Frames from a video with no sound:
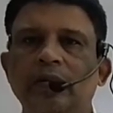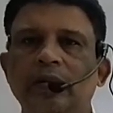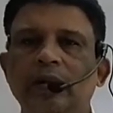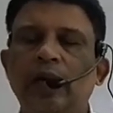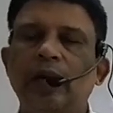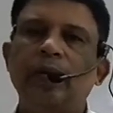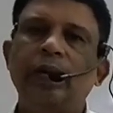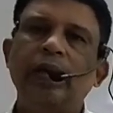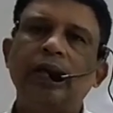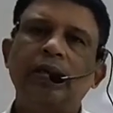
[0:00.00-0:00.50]

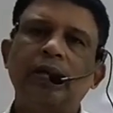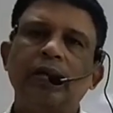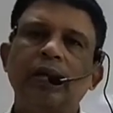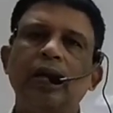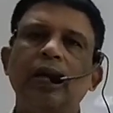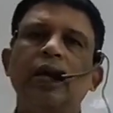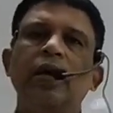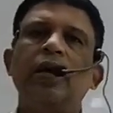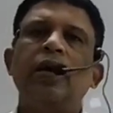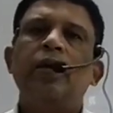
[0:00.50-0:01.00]
That means
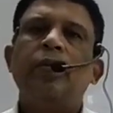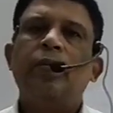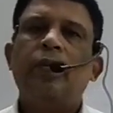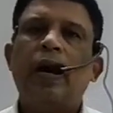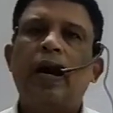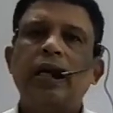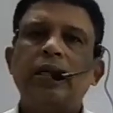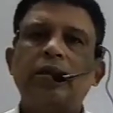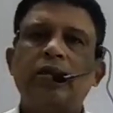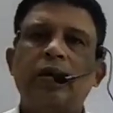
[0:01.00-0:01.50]

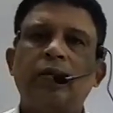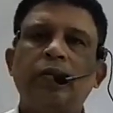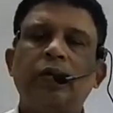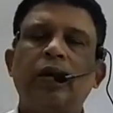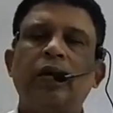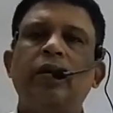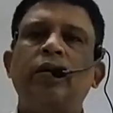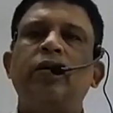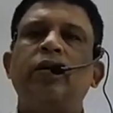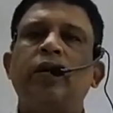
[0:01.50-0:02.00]
mass of
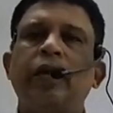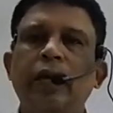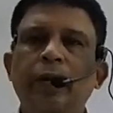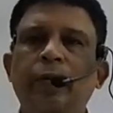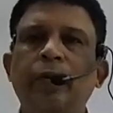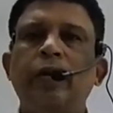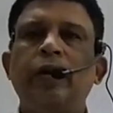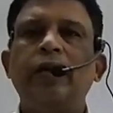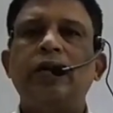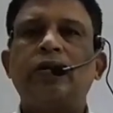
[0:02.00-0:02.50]
the, if
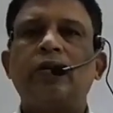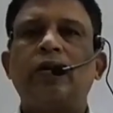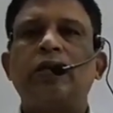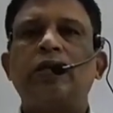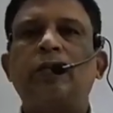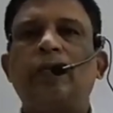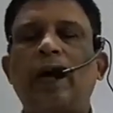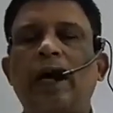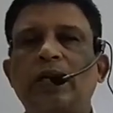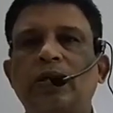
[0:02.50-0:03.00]
we
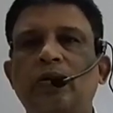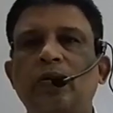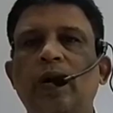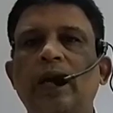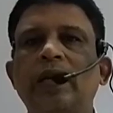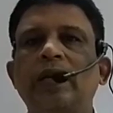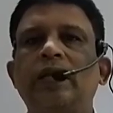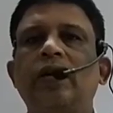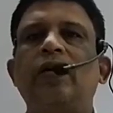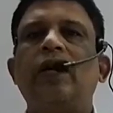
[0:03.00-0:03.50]
discuss first
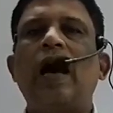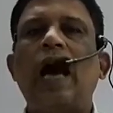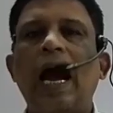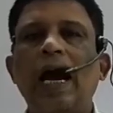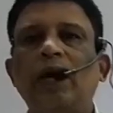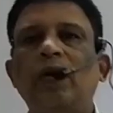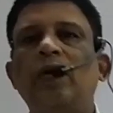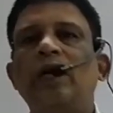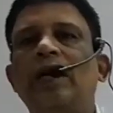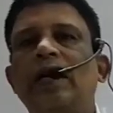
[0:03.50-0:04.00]
one, the
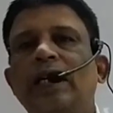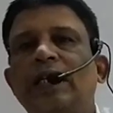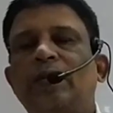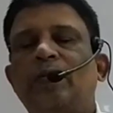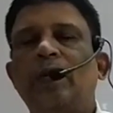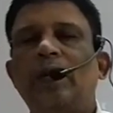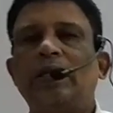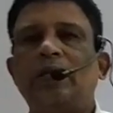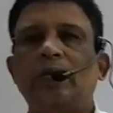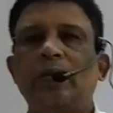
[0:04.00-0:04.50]
hydrogen
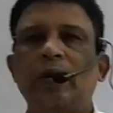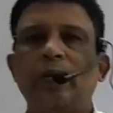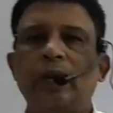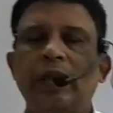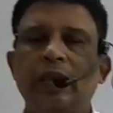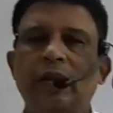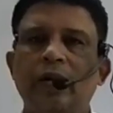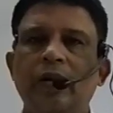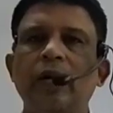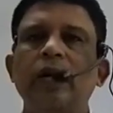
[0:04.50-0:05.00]
displacement
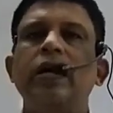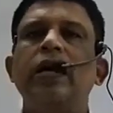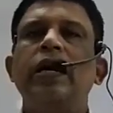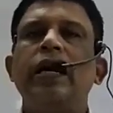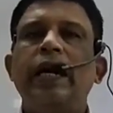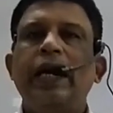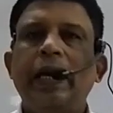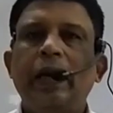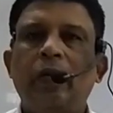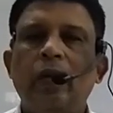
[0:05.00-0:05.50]
method,
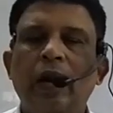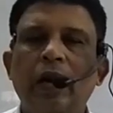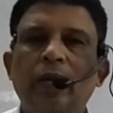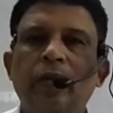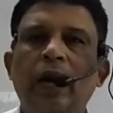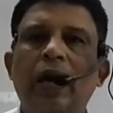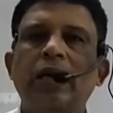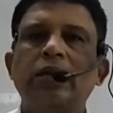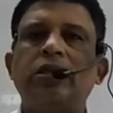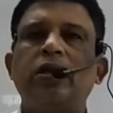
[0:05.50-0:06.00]

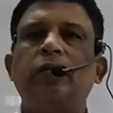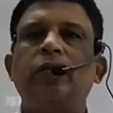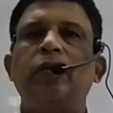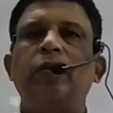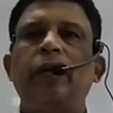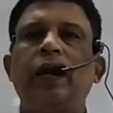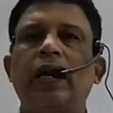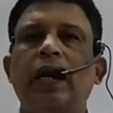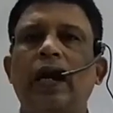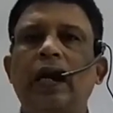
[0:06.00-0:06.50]
equivalent mass
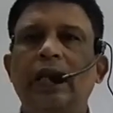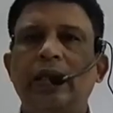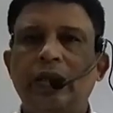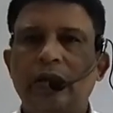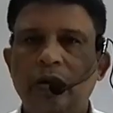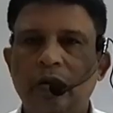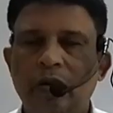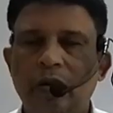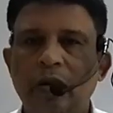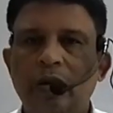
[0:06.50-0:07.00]
of metal is
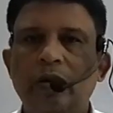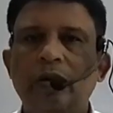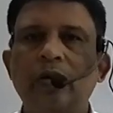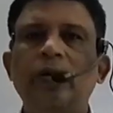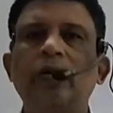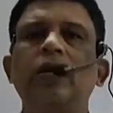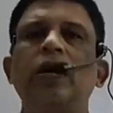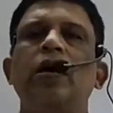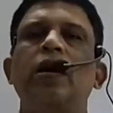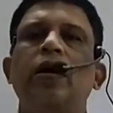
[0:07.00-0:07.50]
equal
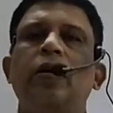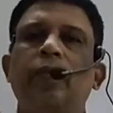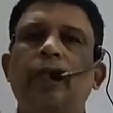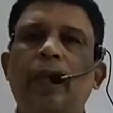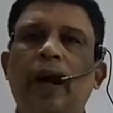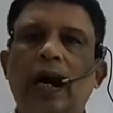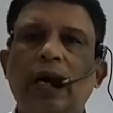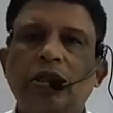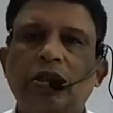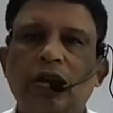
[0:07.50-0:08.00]
to
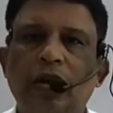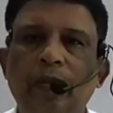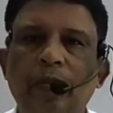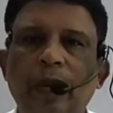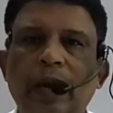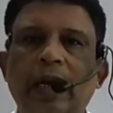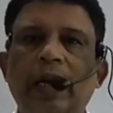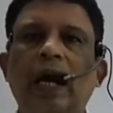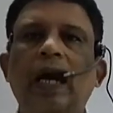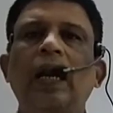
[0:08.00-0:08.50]
mass of
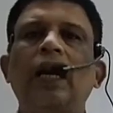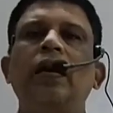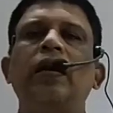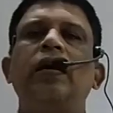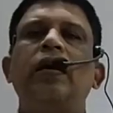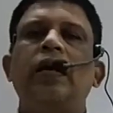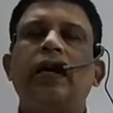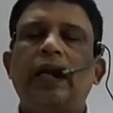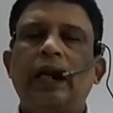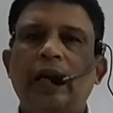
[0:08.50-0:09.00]
metal
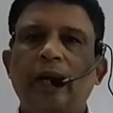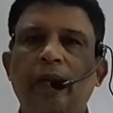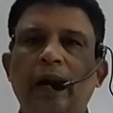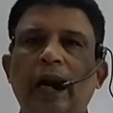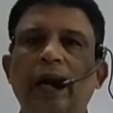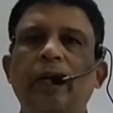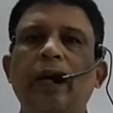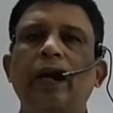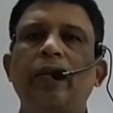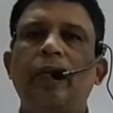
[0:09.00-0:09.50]

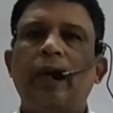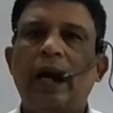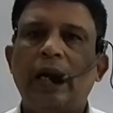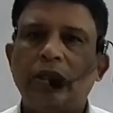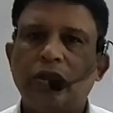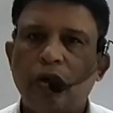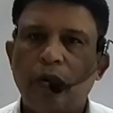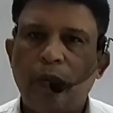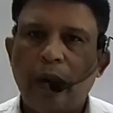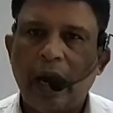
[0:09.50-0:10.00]
divided by
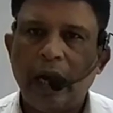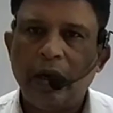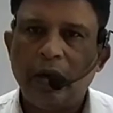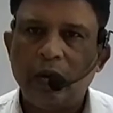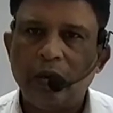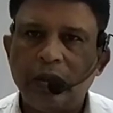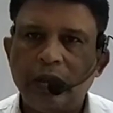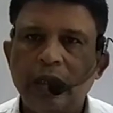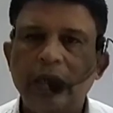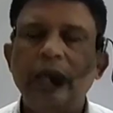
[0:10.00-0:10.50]
mass of
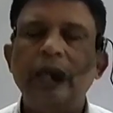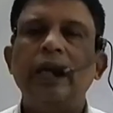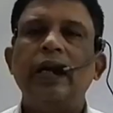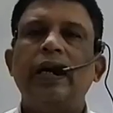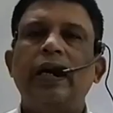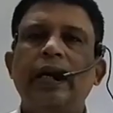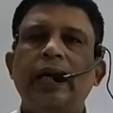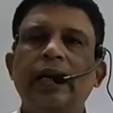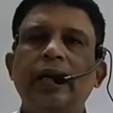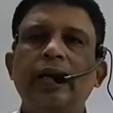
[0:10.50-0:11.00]
hydrogen
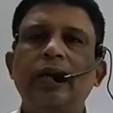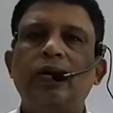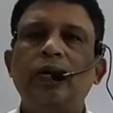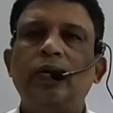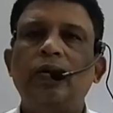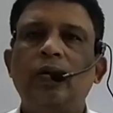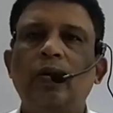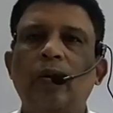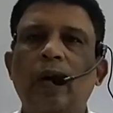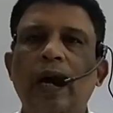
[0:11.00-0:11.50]
into
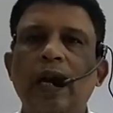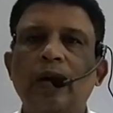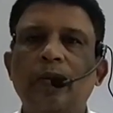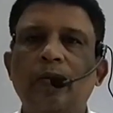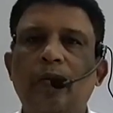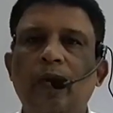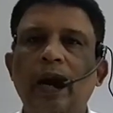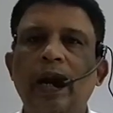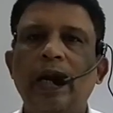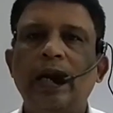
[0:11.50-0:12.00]

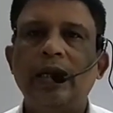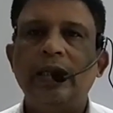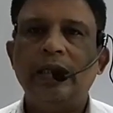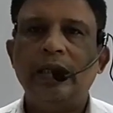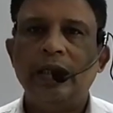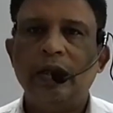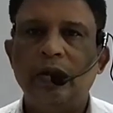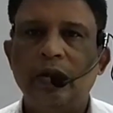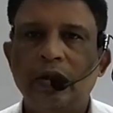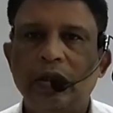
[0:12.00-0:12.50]

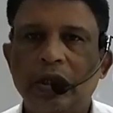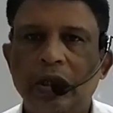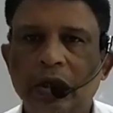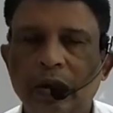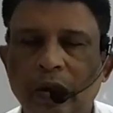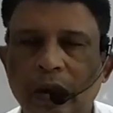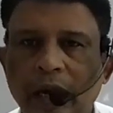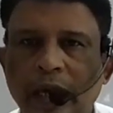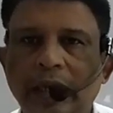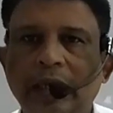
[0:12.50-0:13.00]

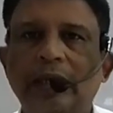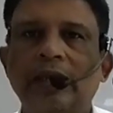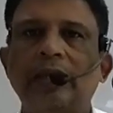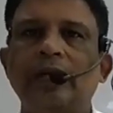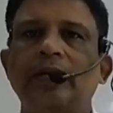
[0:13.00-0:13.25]
1.008.